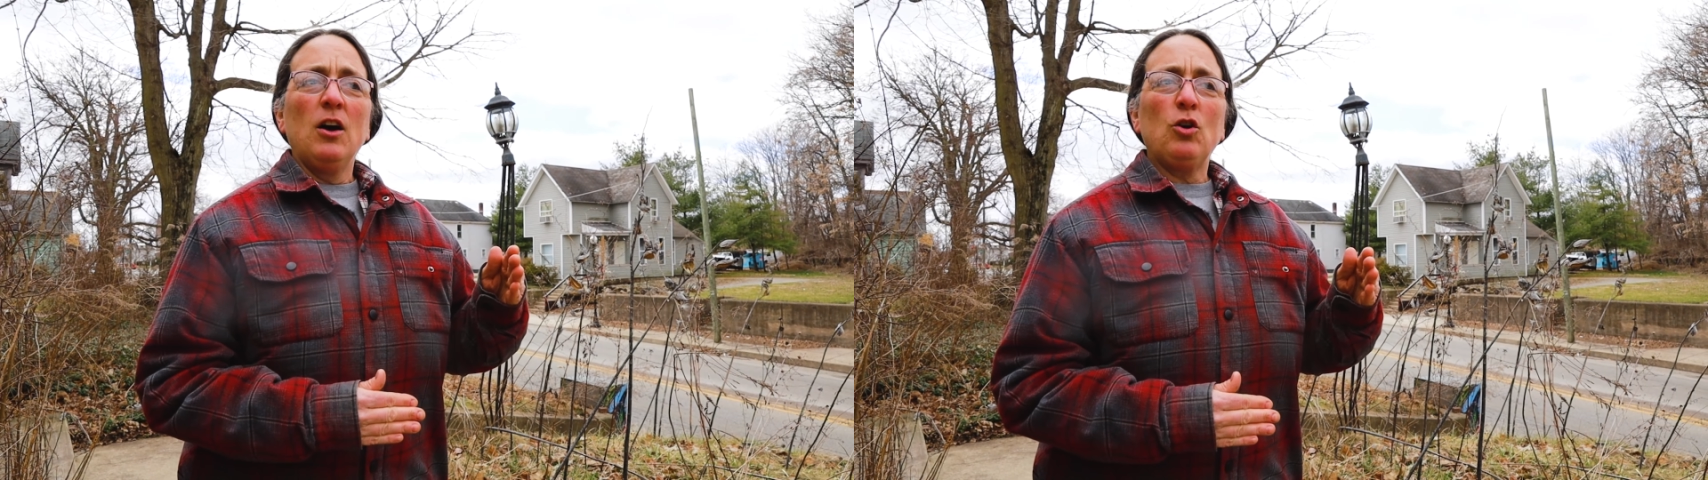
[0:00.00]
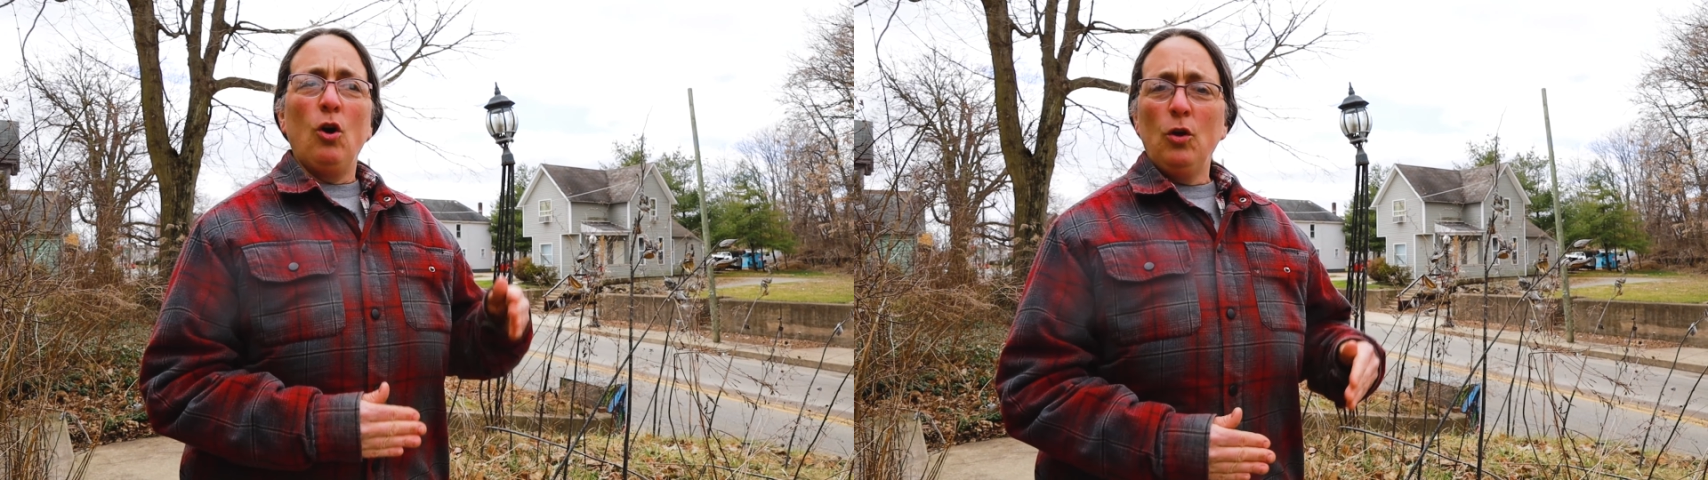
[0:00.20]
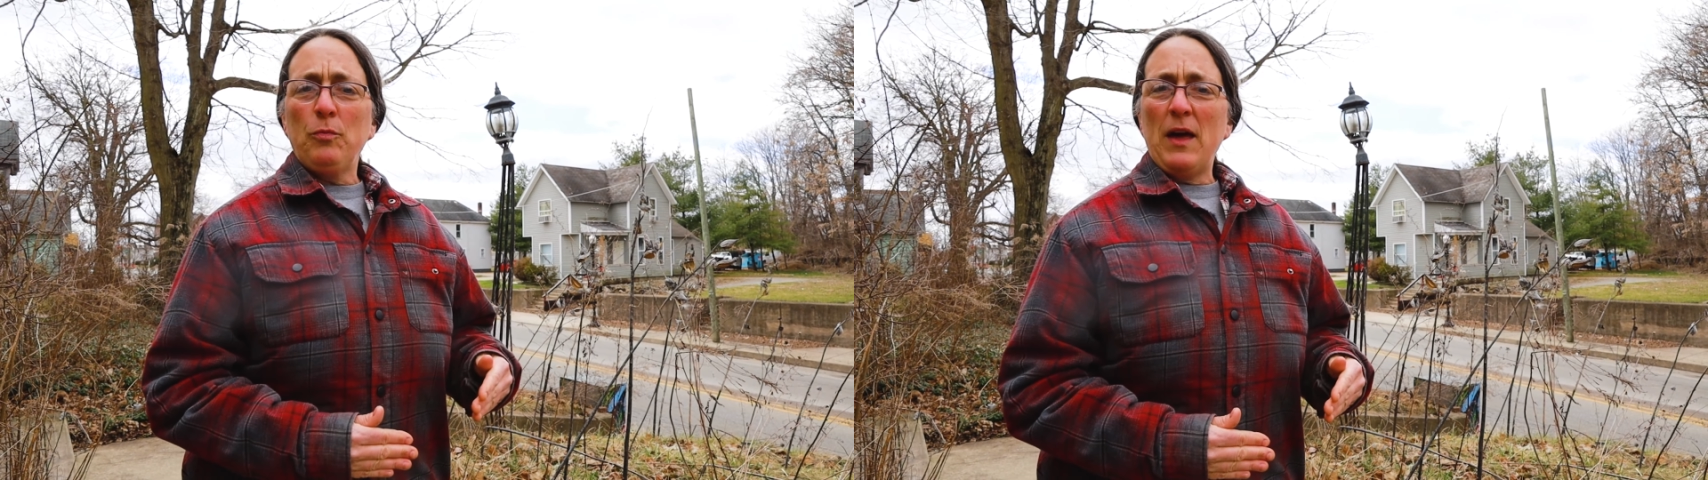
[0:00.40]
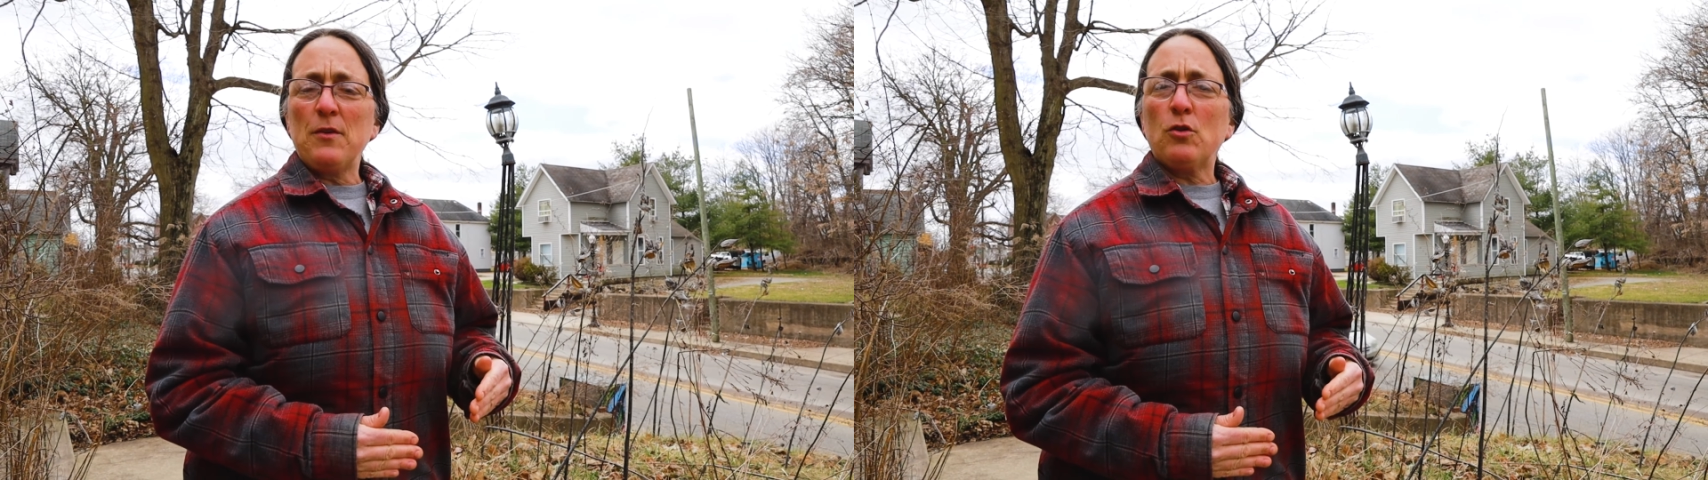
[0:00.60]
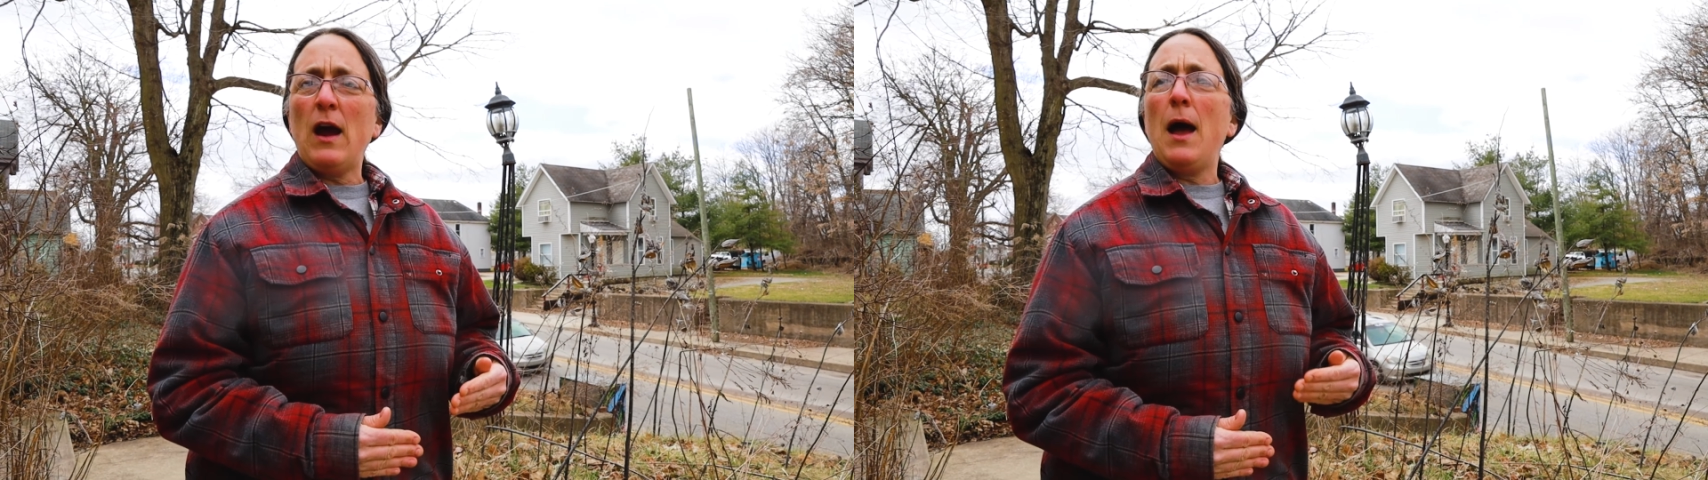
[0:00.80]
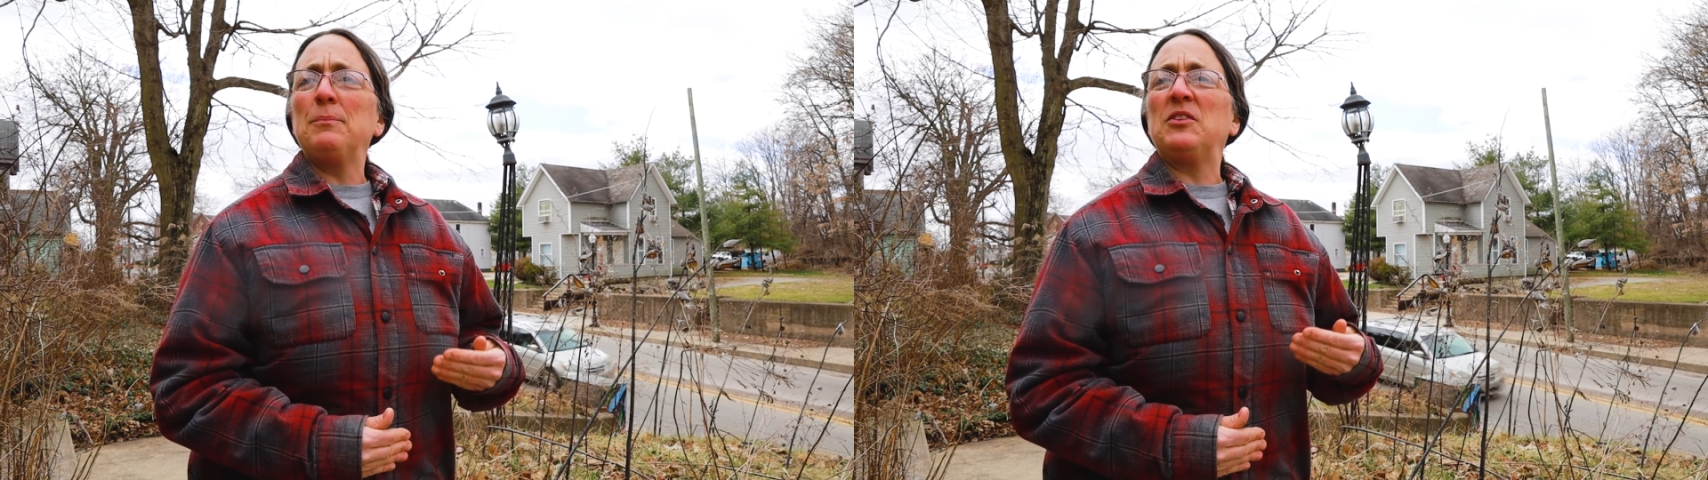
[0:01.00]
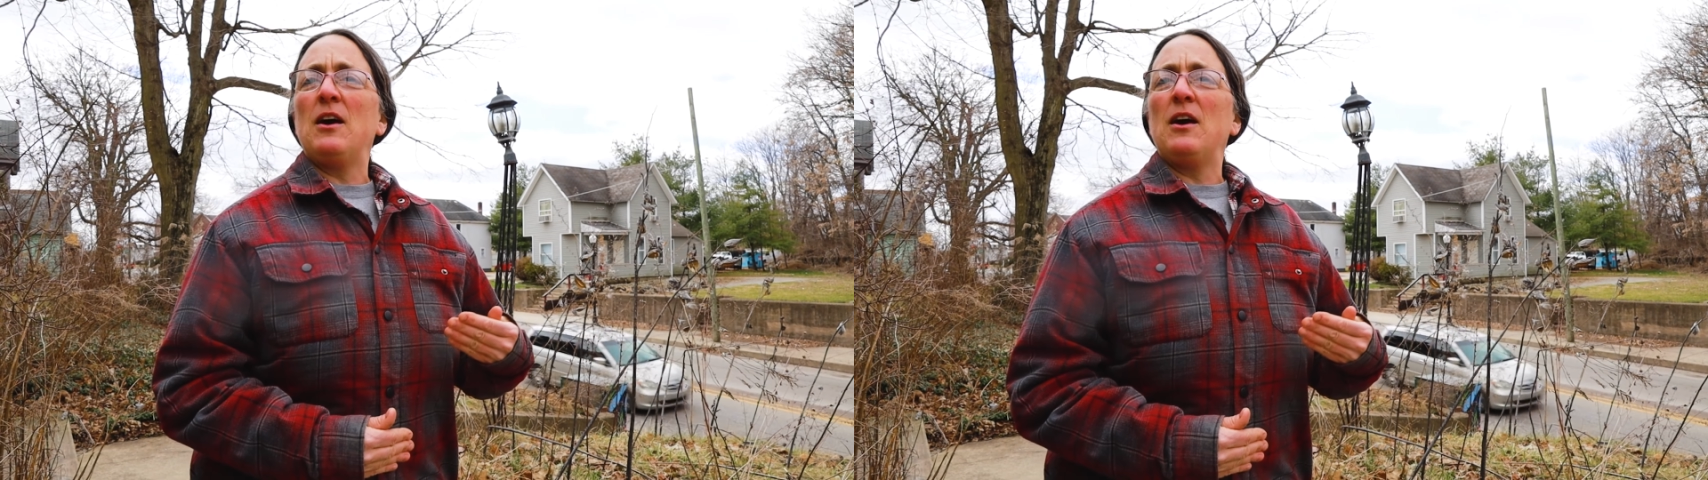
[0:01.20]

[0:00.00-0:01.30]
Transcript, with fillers: cold weather crops